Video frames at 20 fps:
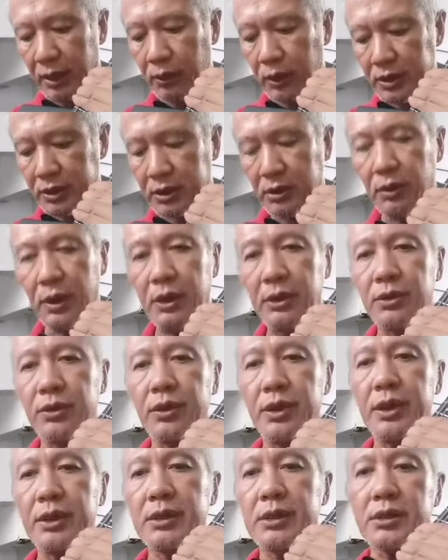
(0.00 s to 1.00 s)
was the one
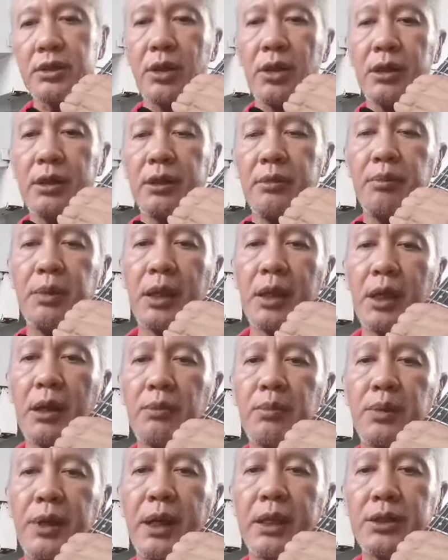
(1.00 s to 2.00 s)
who installed the
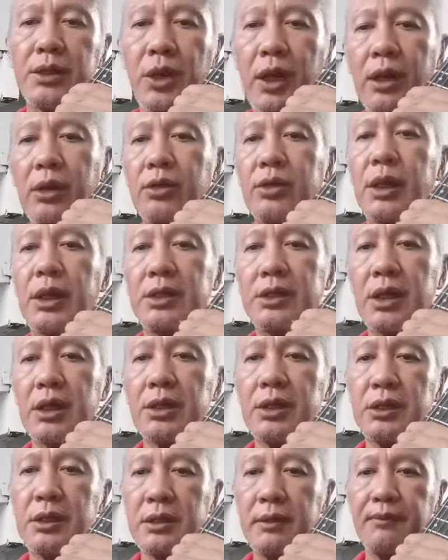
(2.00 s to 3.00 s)
pickup ring so I could
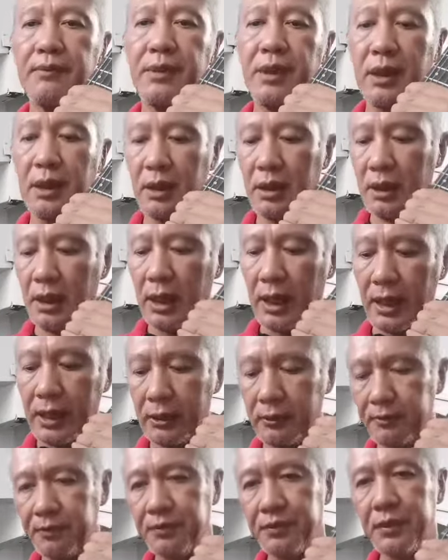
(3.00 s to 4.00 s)
adjust the
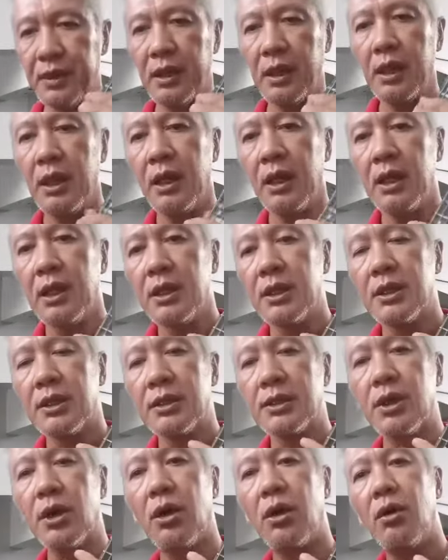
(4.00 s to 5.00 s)
height.
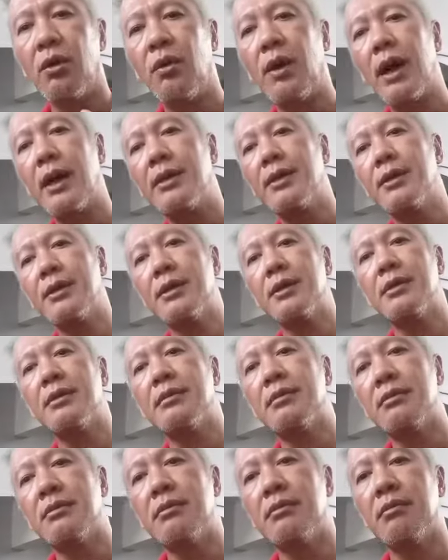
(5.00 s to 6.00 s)
So
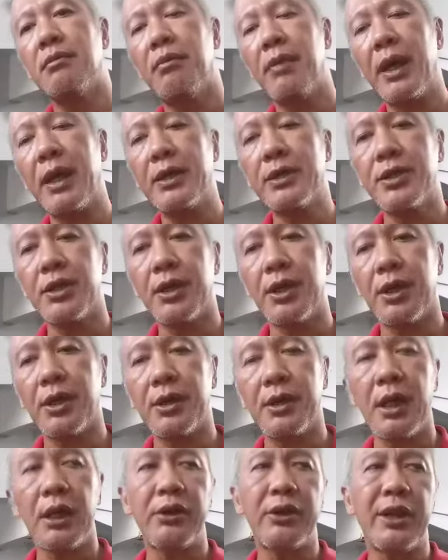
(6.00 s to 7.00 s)
one
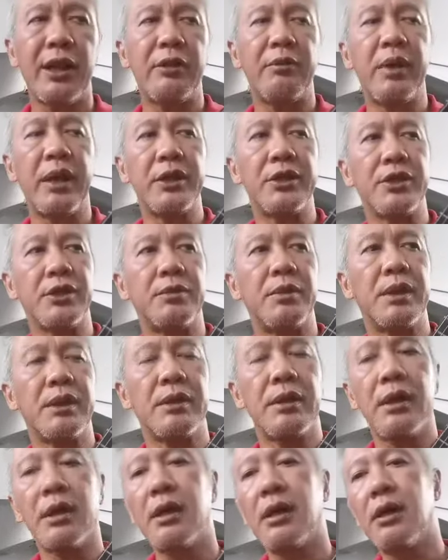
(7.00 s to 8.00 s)
major, not really major, but